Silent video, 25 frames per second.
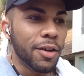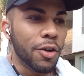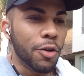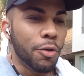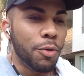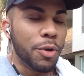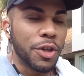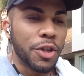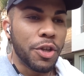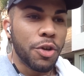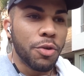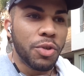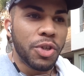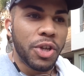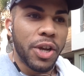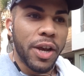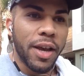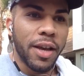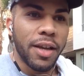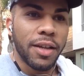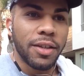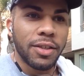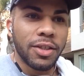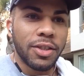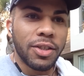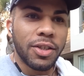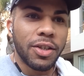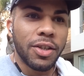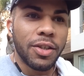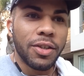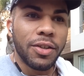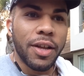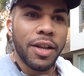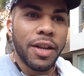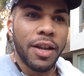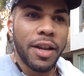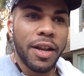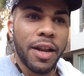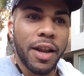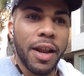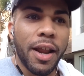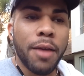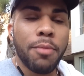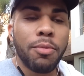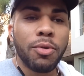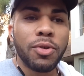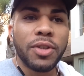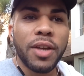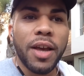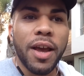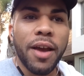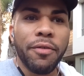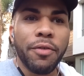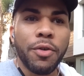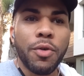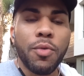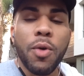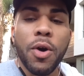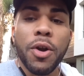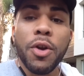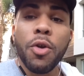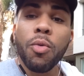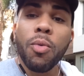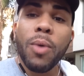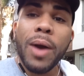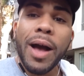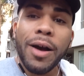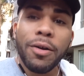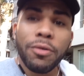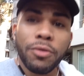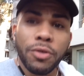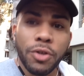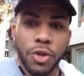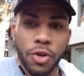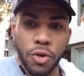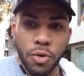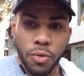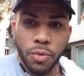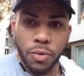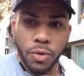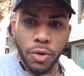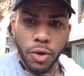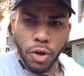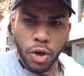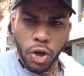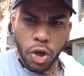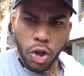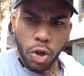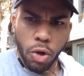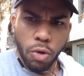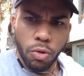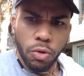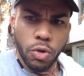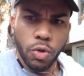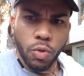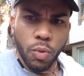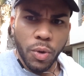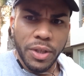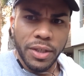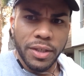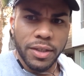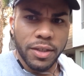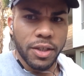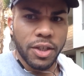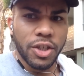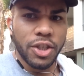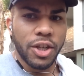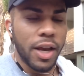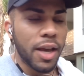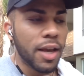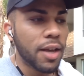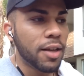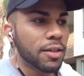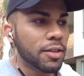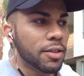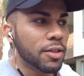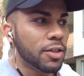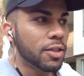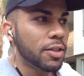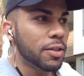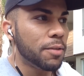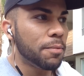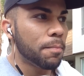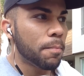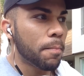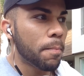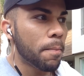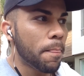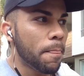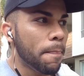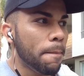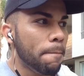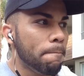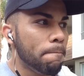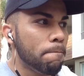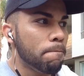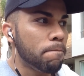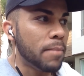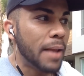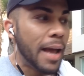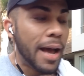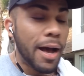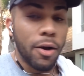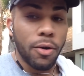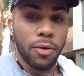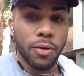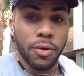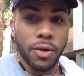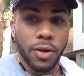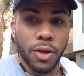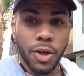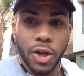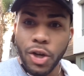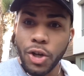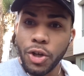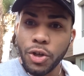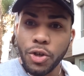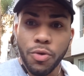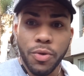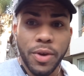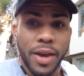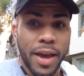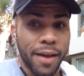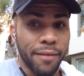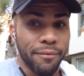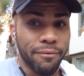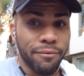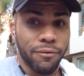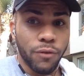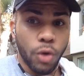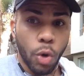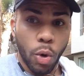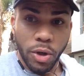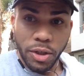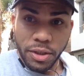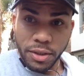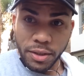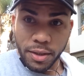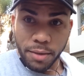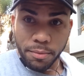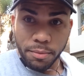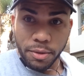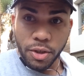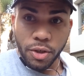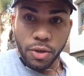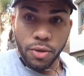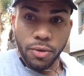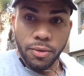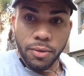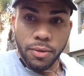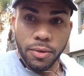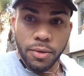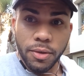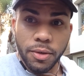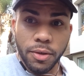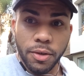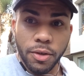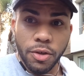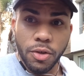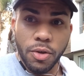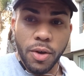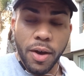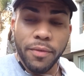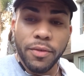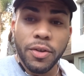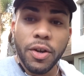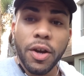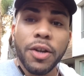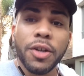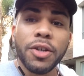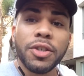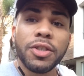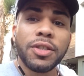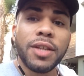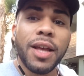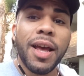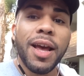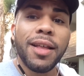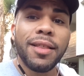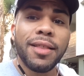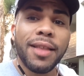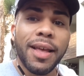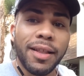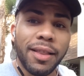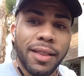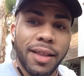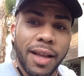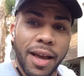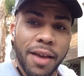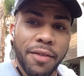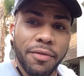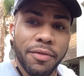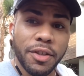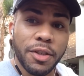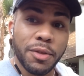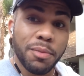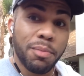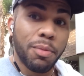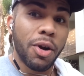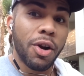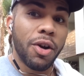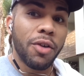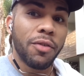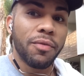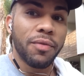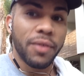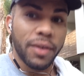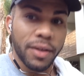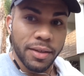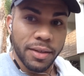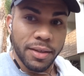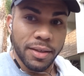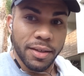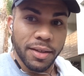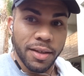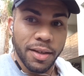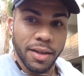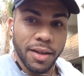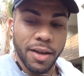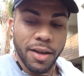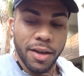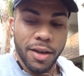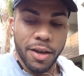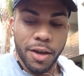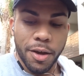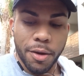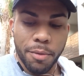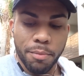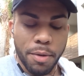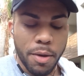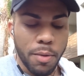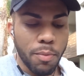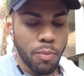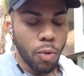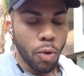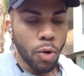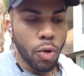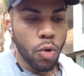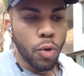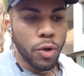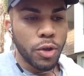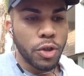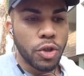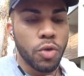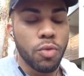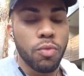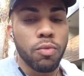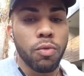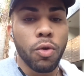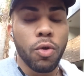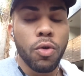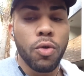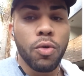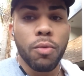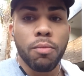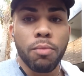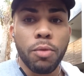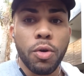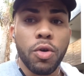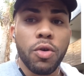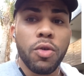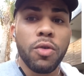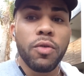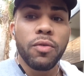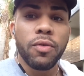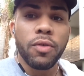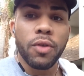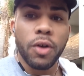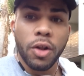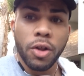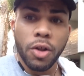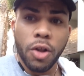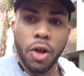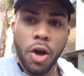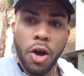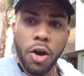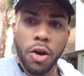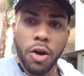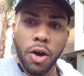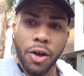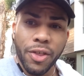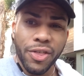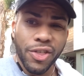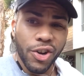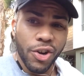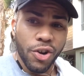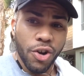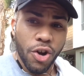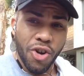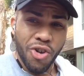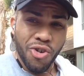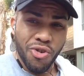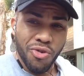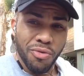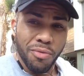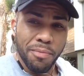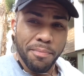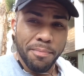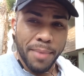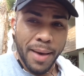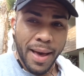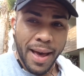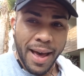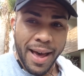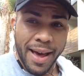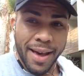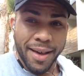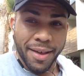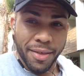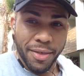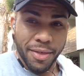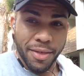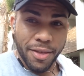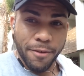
When you change, then it enables everyone around you, your close ones, to change. Now, you can't force them to. You have to understand that life is perfect. People are going to move along on their own path.